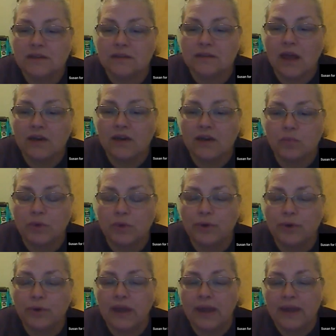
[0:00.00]
a lot of
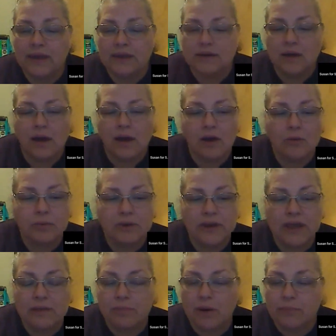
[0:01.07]
work, and
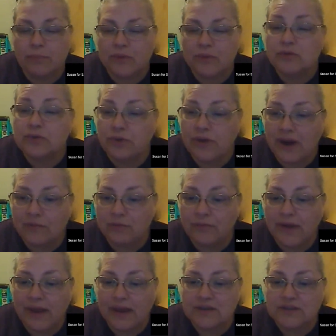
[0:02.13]
keep up those gravel
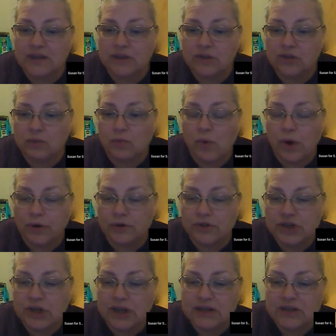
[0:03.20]
vacs and your water
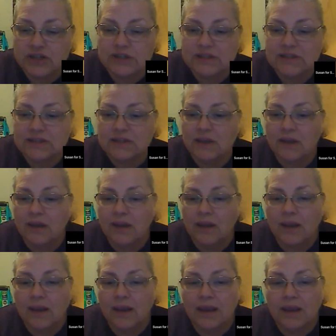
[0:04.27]
changes.
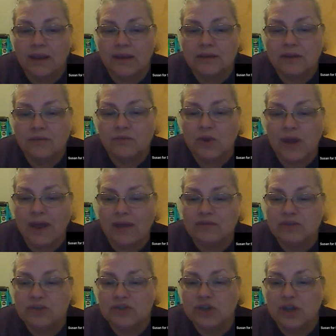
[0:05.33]
And if you have
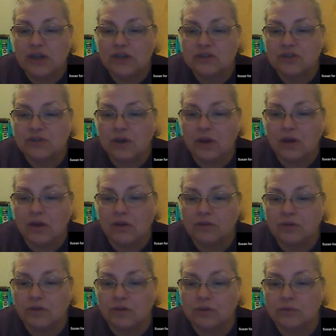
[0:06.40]
to change
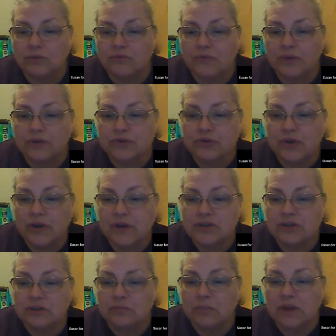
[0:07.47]
your
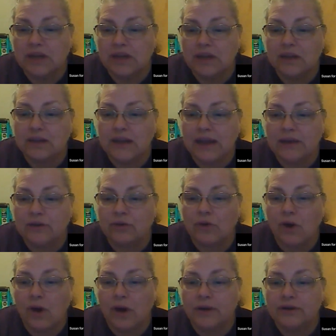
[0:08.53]
filtration media later
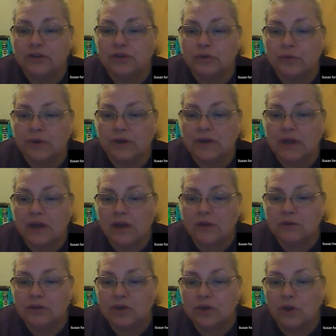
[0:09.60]
on, do it,
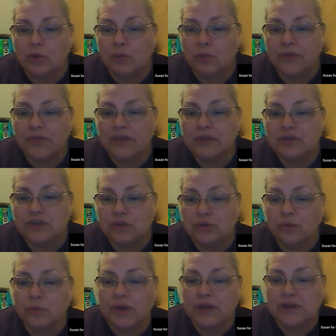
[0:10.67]
you know, within 2
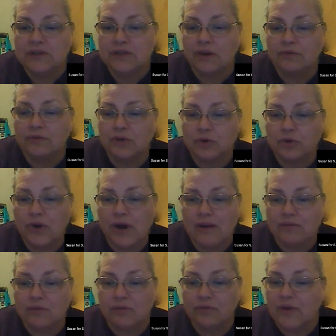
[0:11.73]
weeks of your
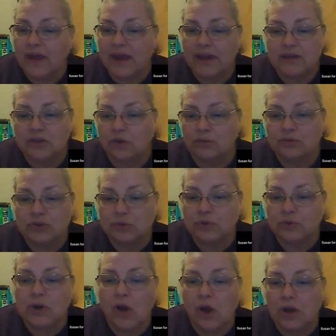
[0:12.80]
gravel vac. Don't do
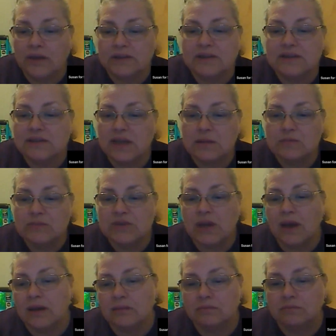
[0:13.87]
it all at the same
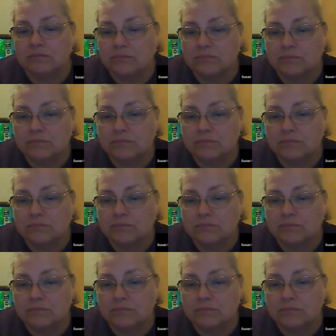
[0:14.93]
time.